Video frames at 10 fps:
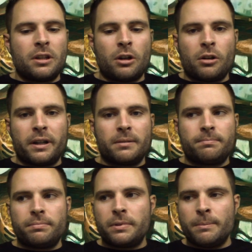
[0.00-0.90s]
like
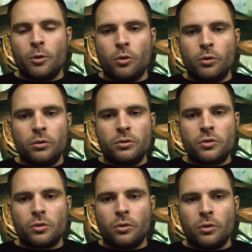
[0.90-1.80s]
Immortals
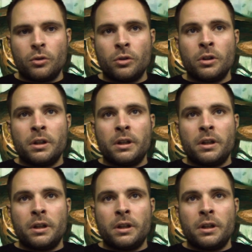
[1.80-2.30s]
or